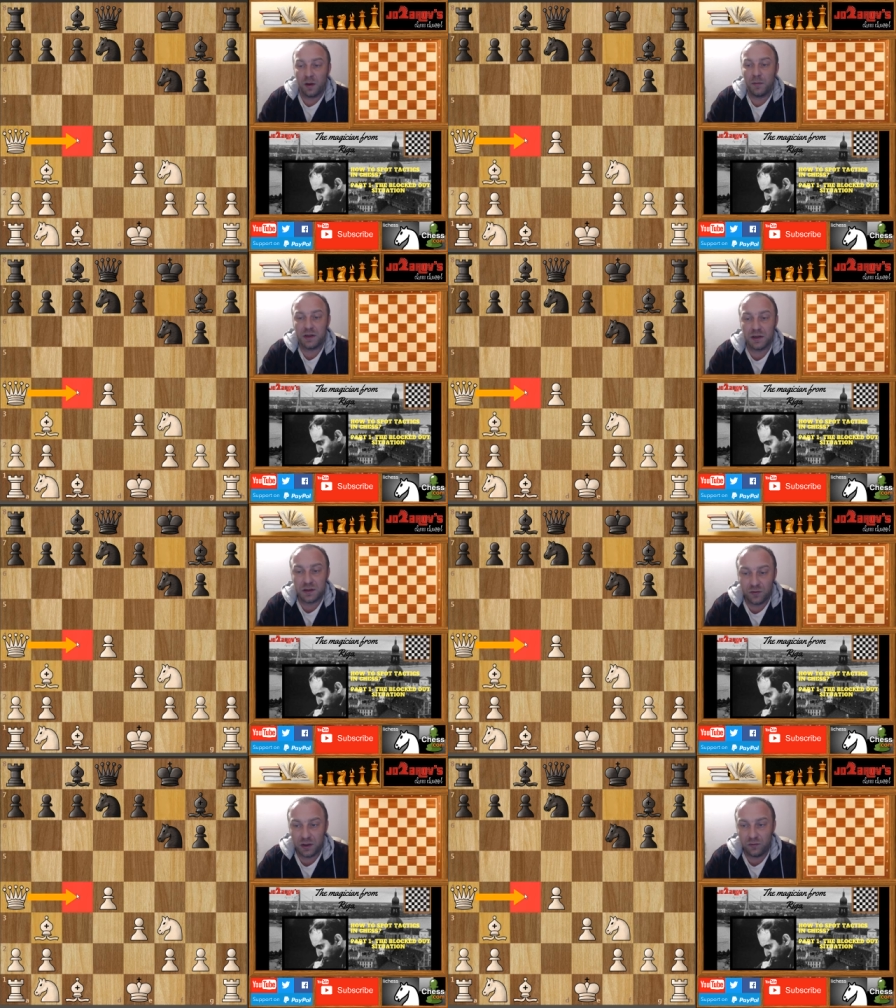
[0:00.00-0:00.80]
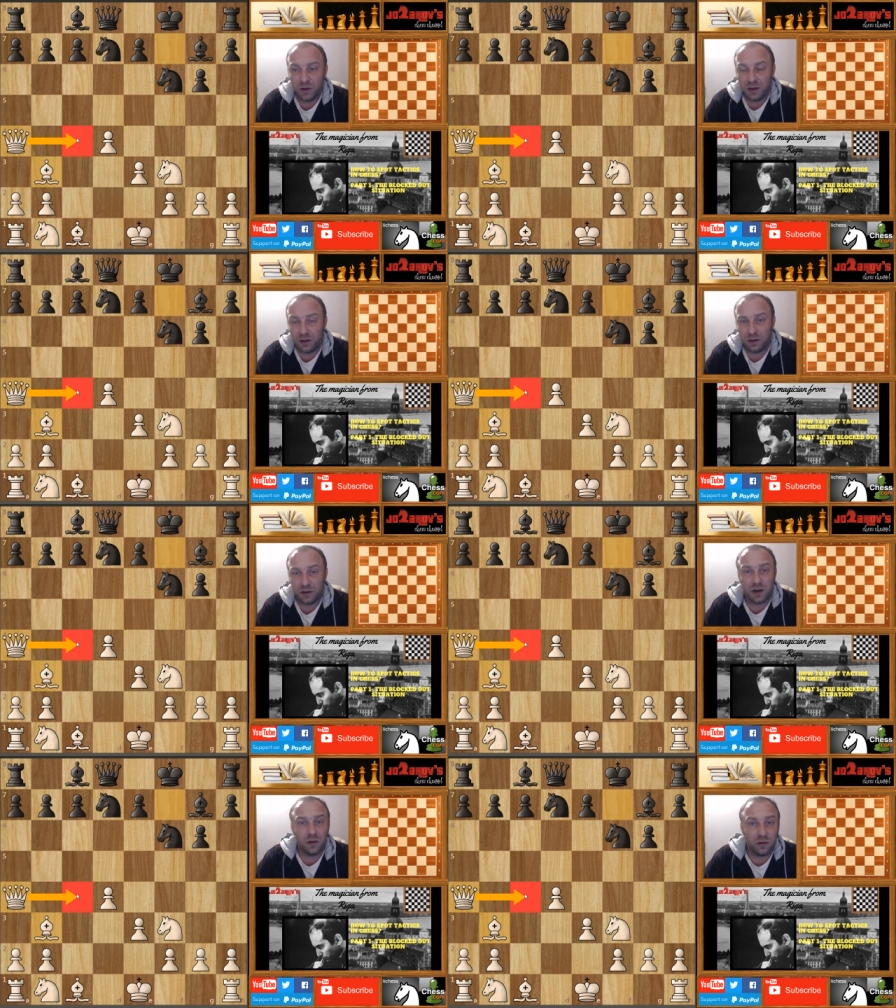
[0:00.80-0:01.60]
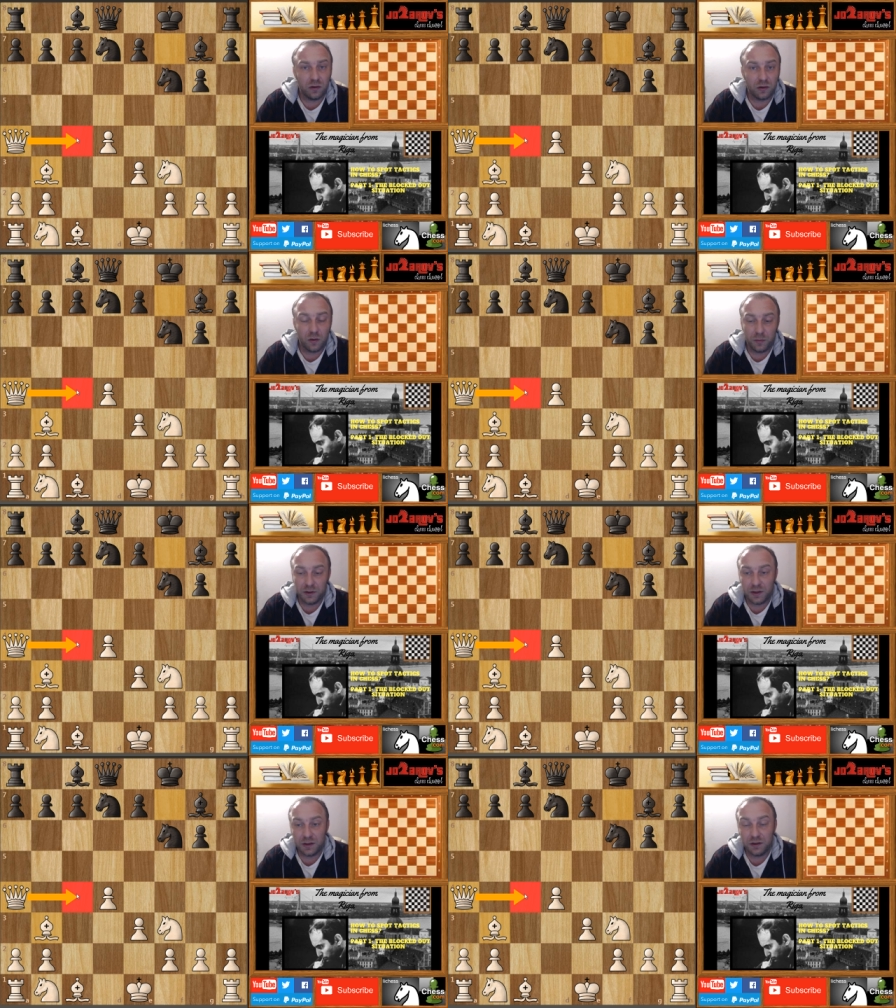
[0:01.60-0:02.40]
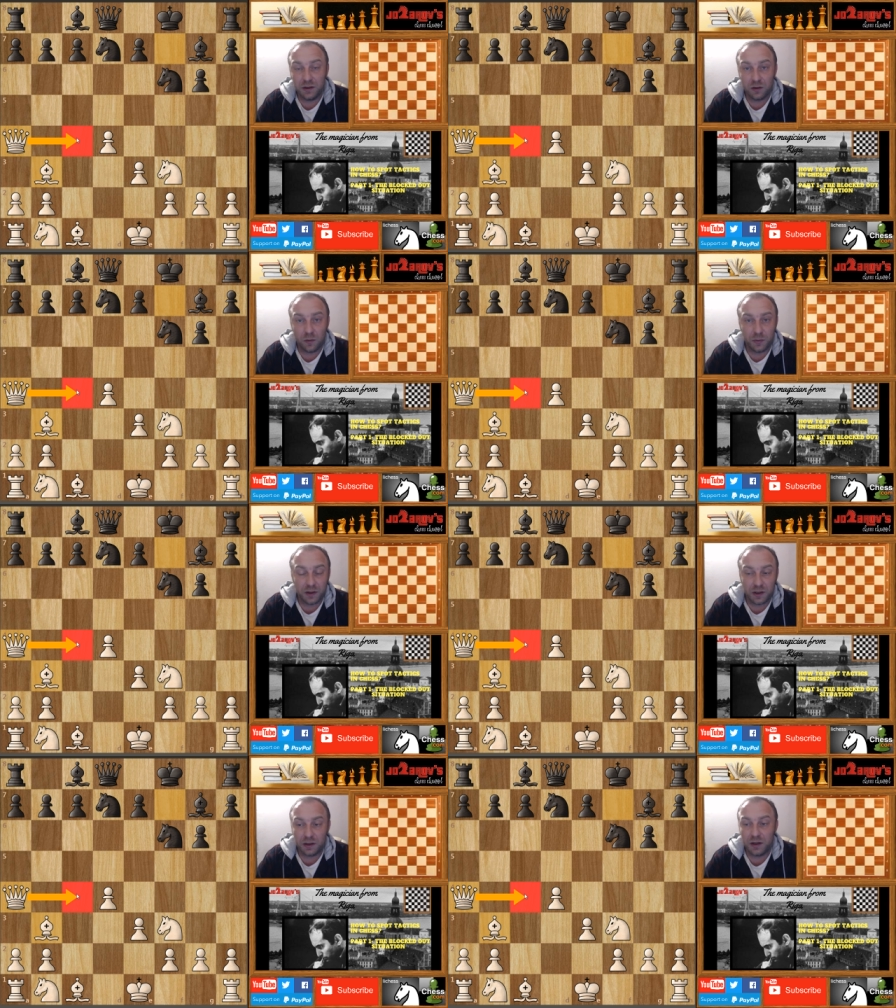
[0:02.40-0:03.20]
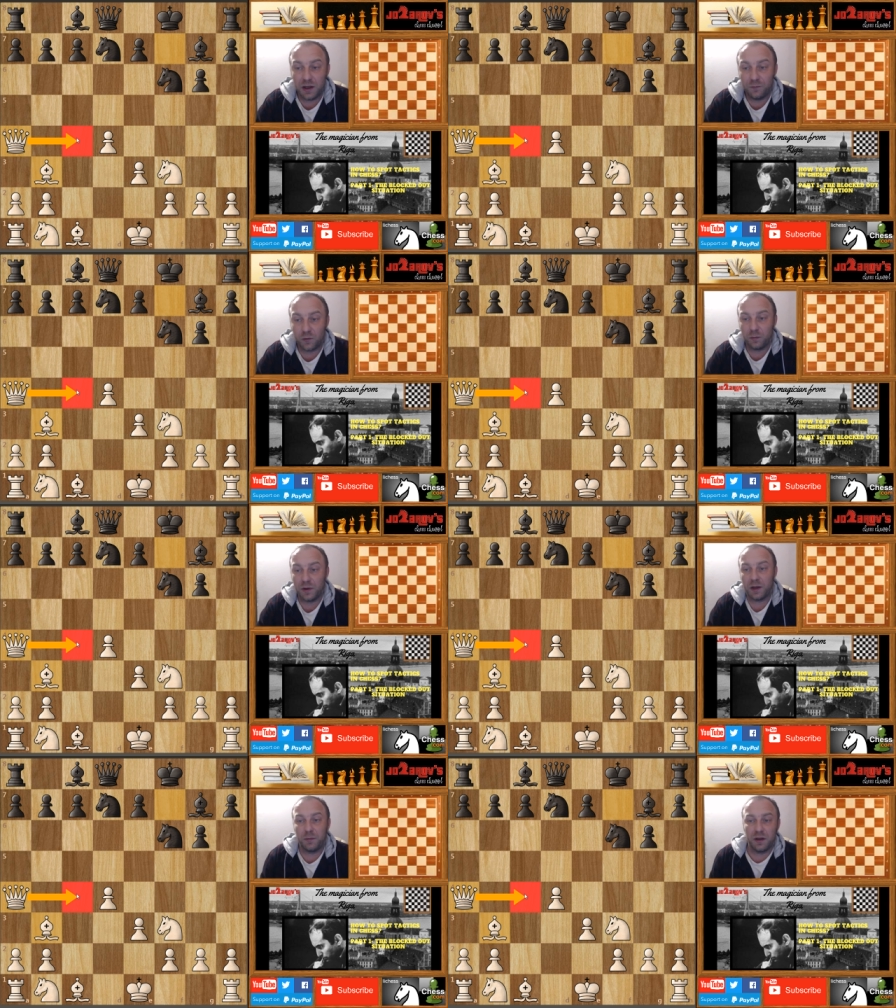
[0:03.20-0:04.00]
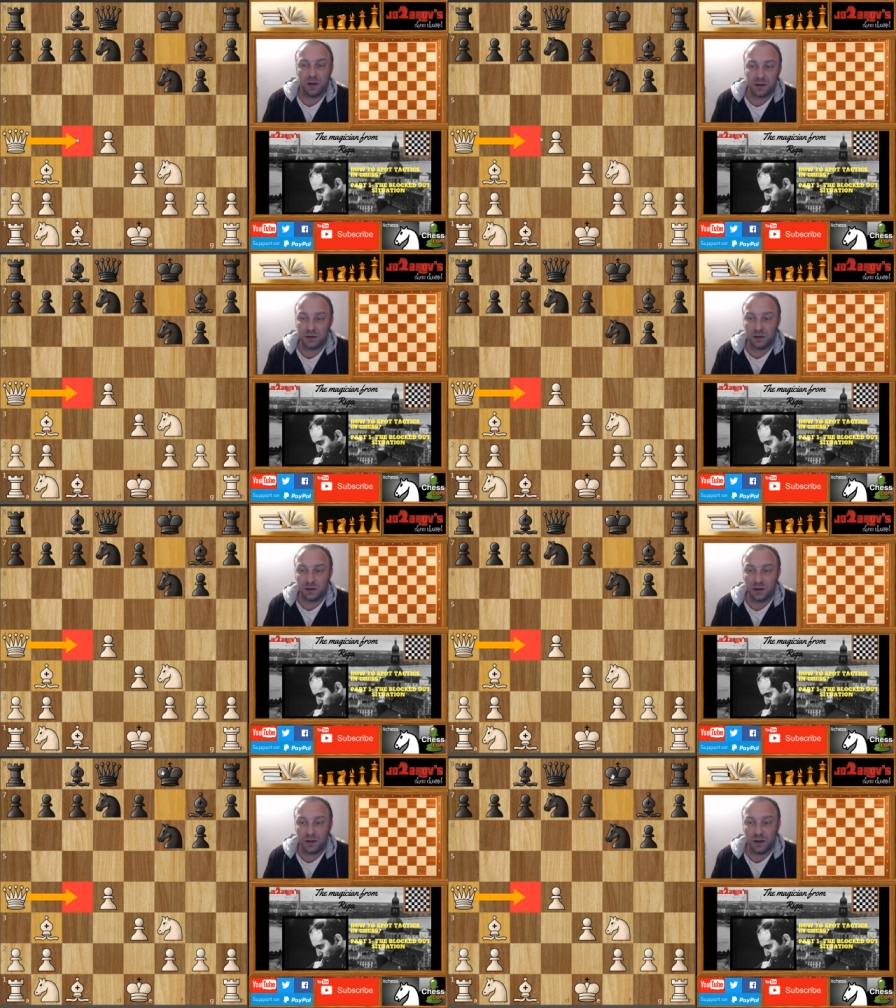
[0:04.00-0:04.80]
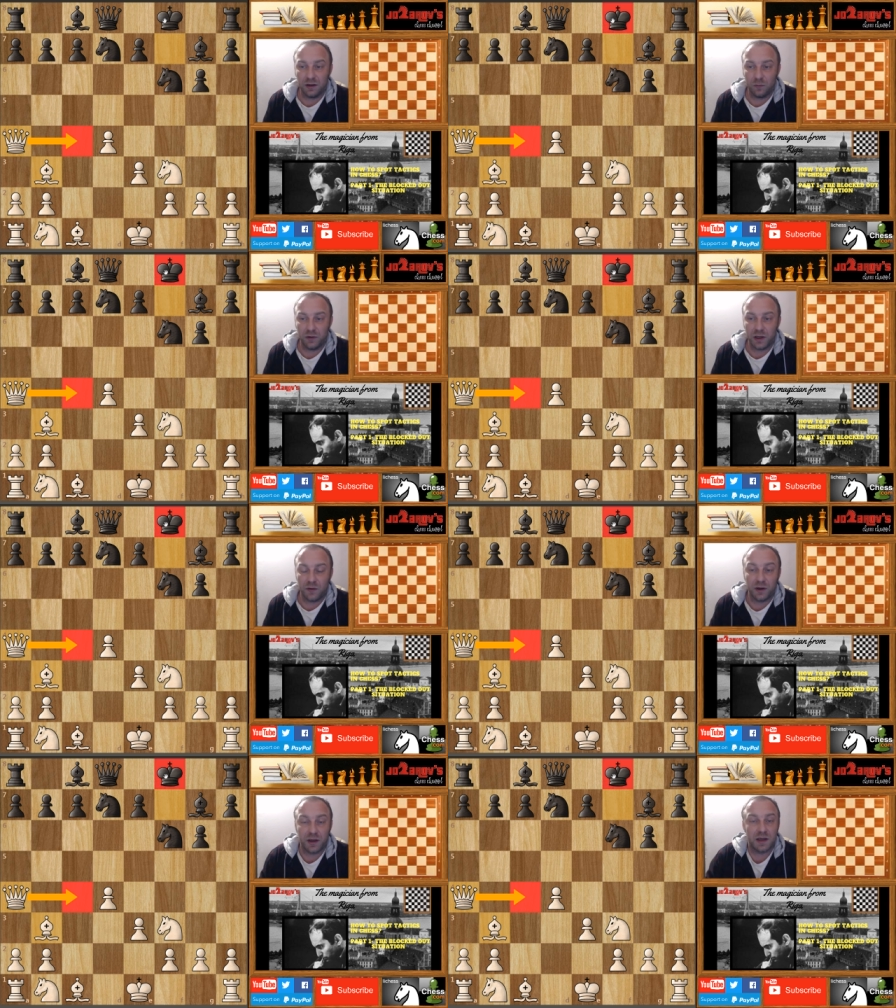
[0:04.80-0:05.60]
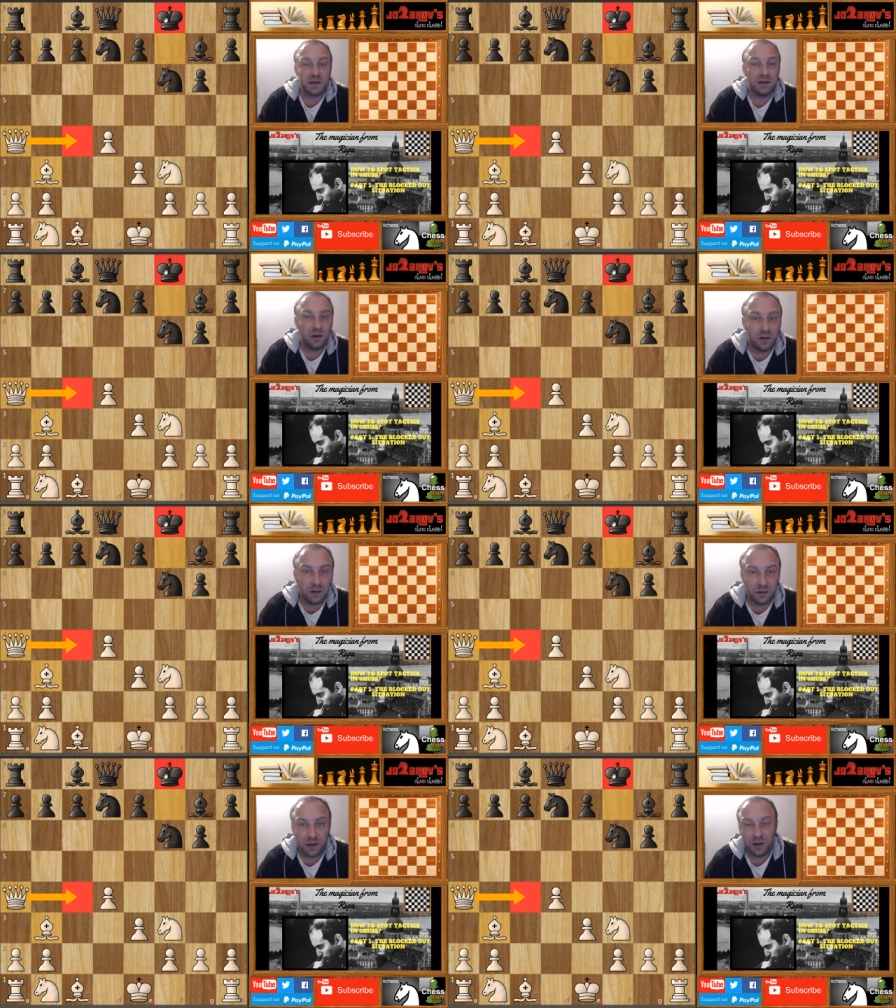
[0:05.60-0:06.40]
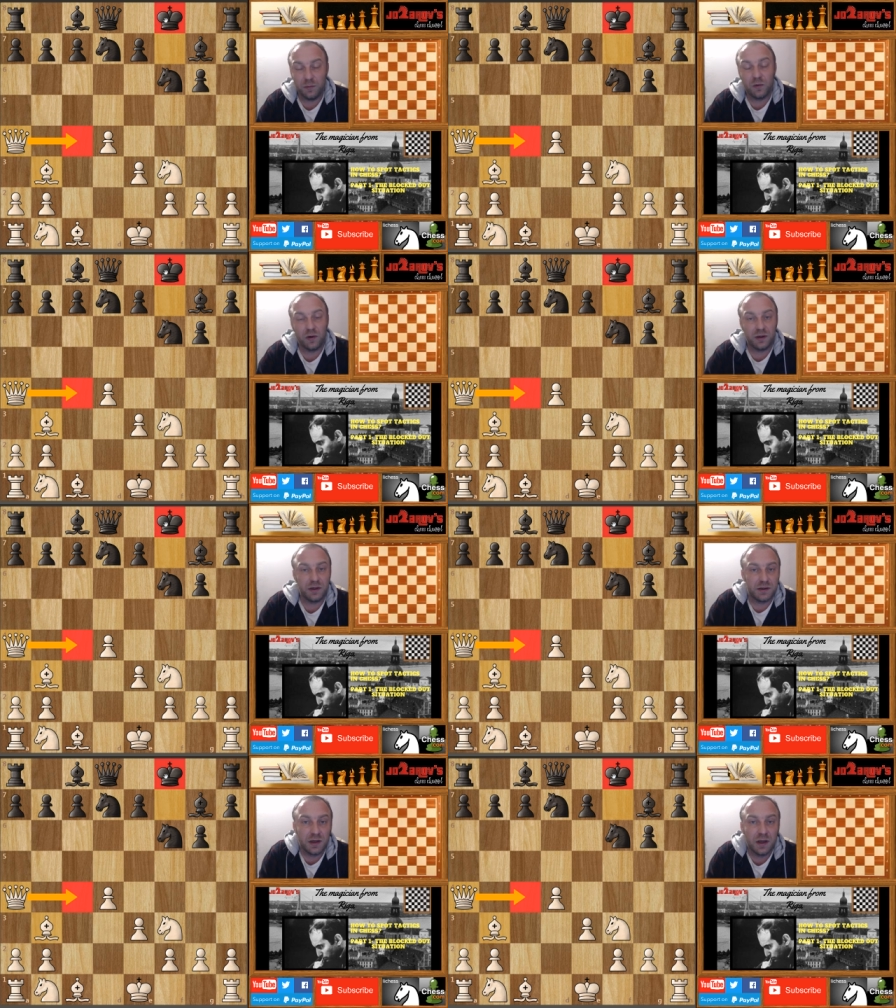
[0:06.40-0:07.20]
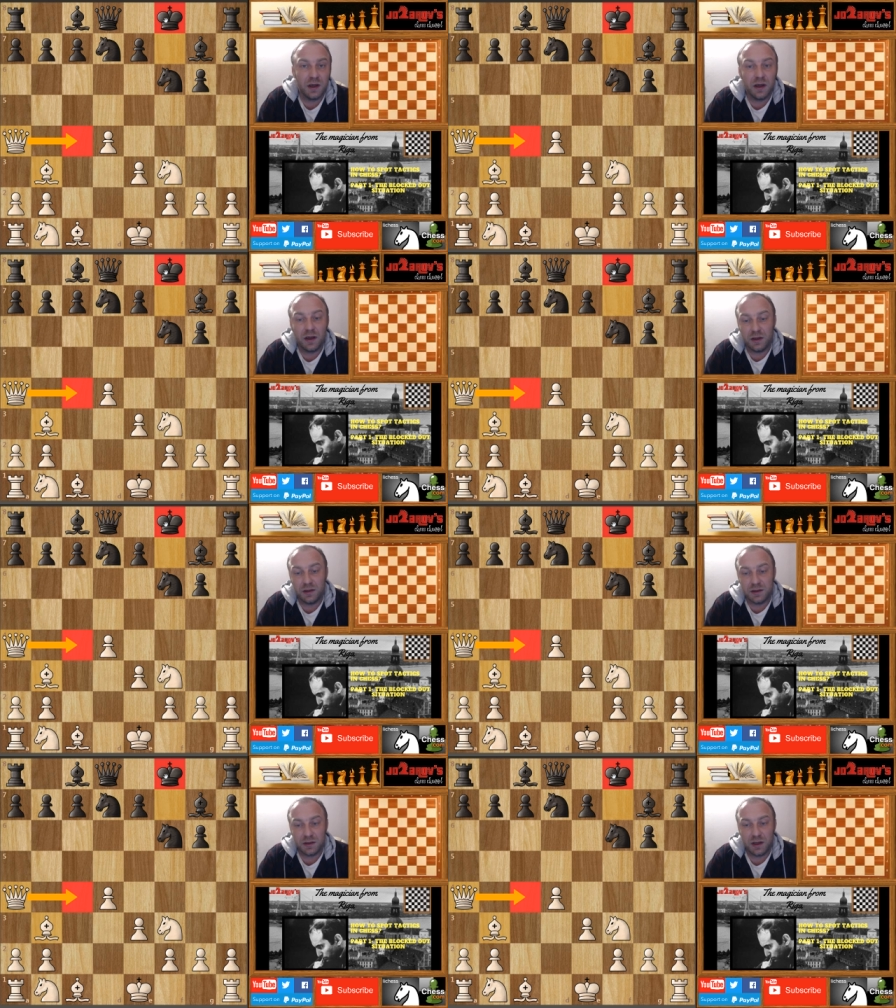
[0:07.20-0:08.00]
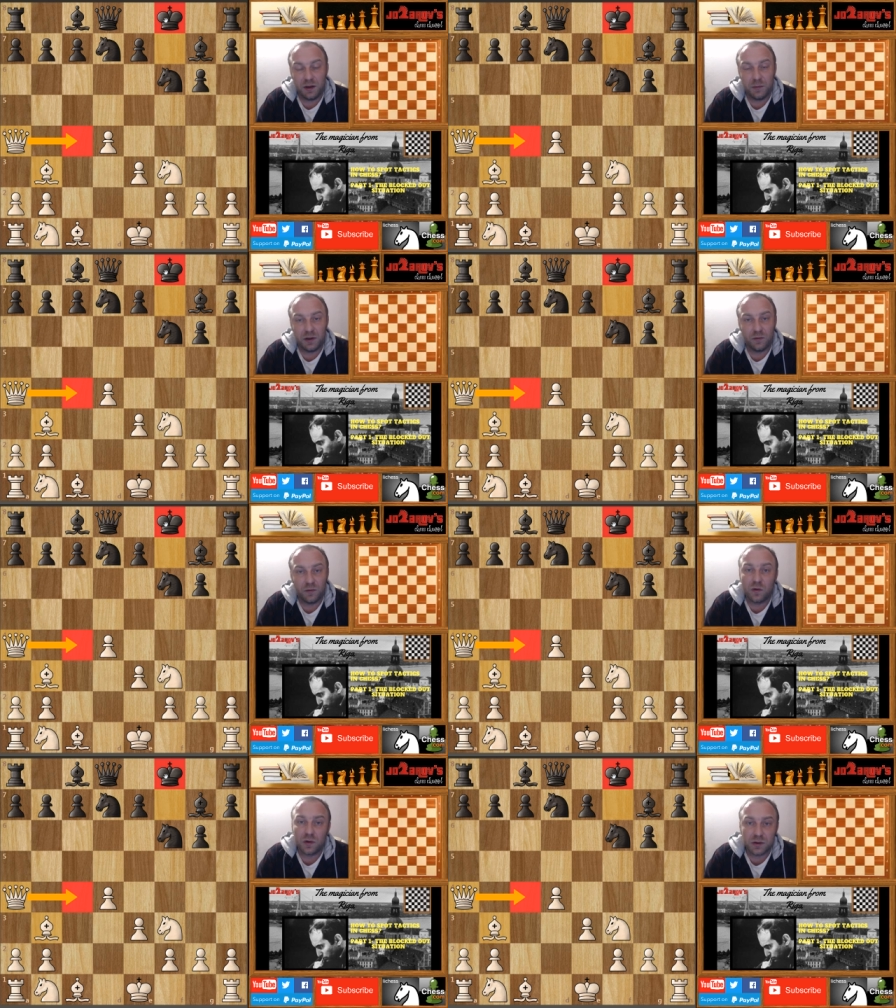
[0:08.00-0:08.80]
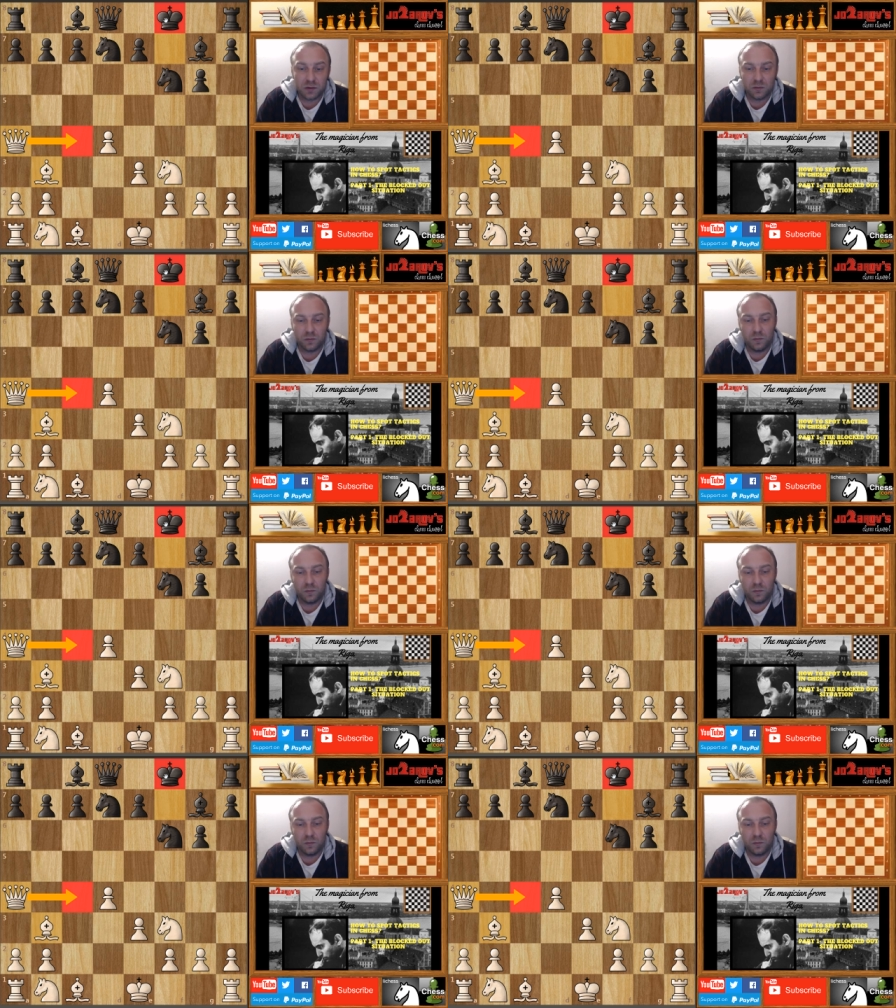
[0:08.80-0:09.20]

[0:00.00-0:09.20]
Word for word: but it's really really now a complicated complicated game for black because uh, the king will never castle uh, anymore in this in this game and of course uh,